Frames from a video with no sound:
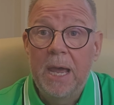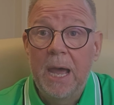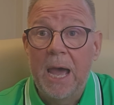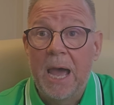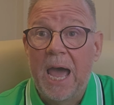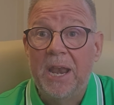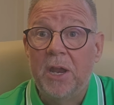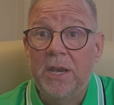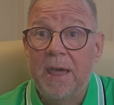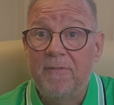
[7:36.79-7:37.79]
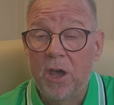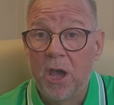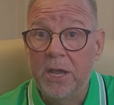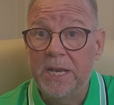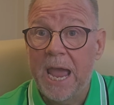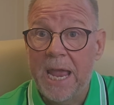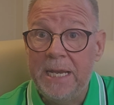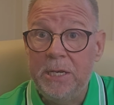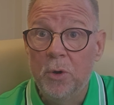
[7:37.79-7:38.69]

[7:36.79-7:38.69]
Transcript: and I never heard any